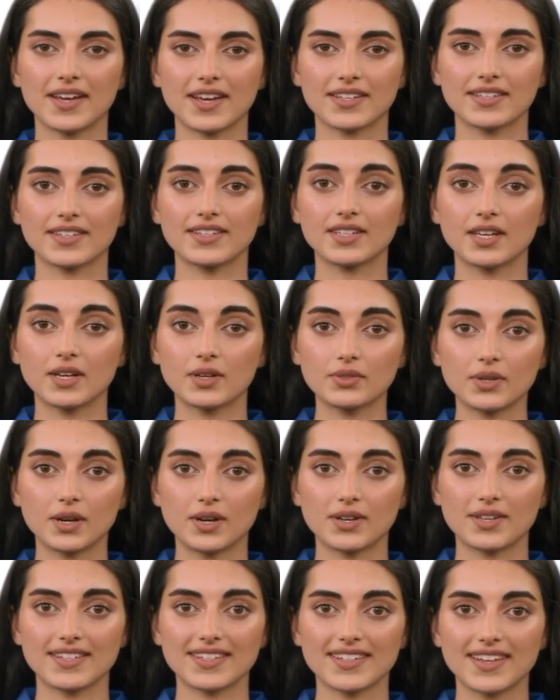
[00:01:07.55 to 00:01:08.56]
and skilled
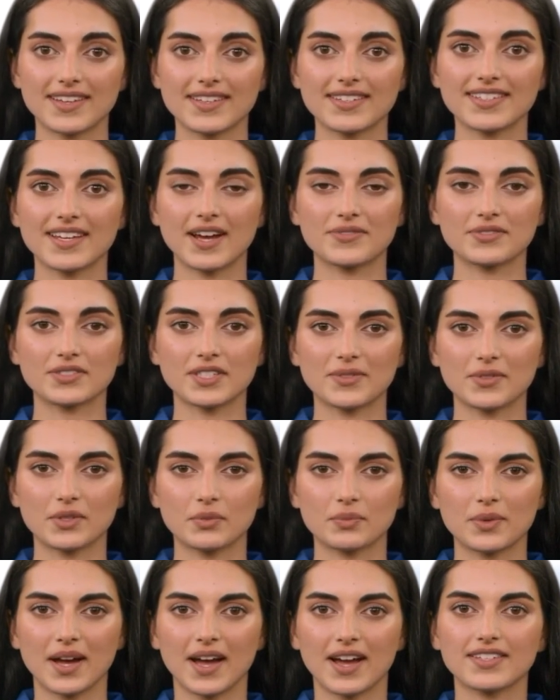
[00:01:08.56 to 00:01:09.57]
artisans have
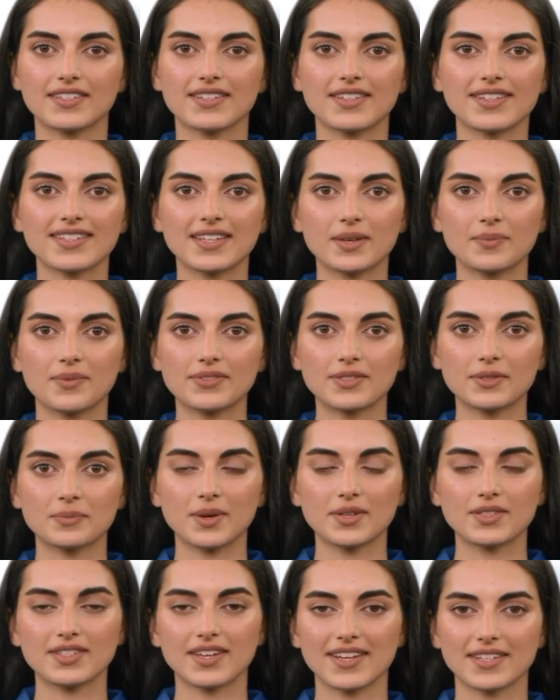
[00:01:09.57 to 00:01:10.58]
given rise to some of the
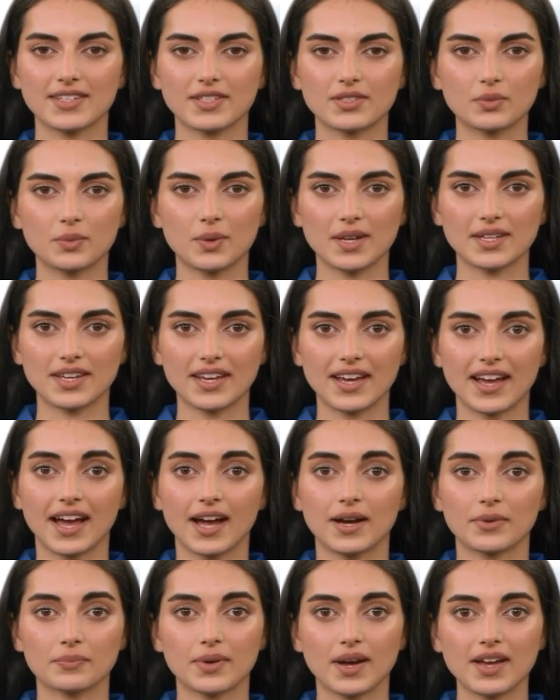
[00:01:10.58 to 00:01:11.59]
most exquisite
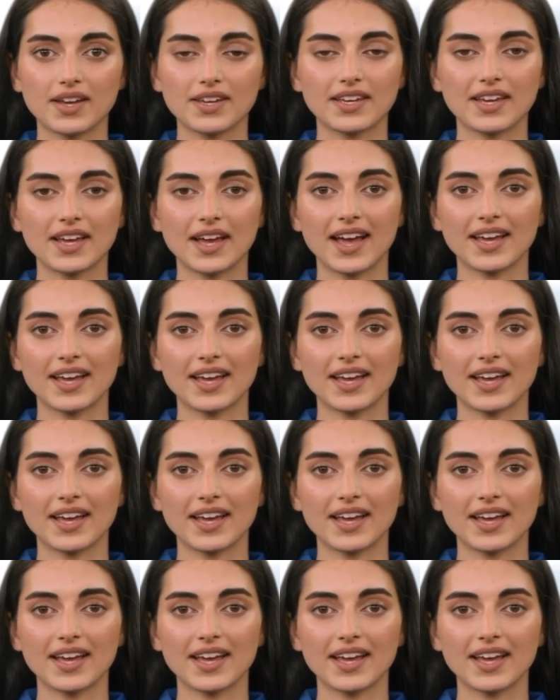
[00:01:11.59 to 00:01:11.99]
handmade